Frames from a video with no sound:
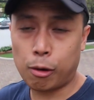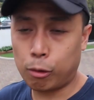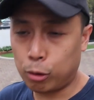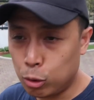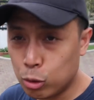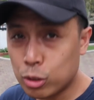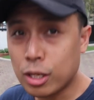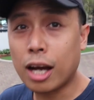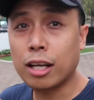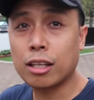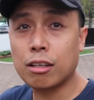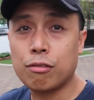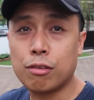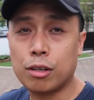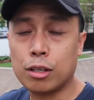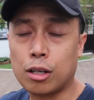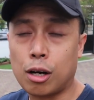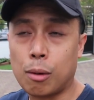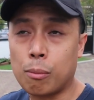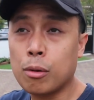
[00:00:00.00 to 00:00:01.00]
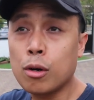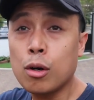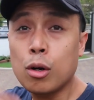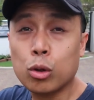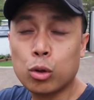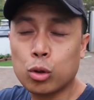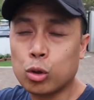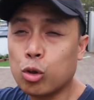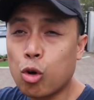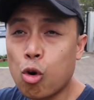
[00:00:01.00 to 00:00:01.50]
I will use active income
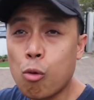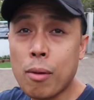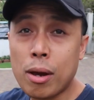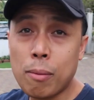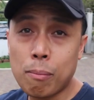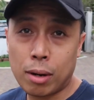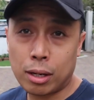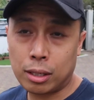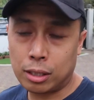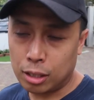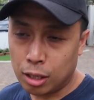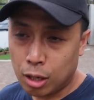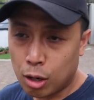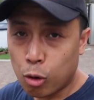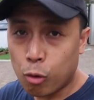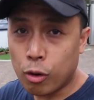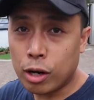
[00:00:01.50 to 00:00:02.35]
to grow my money.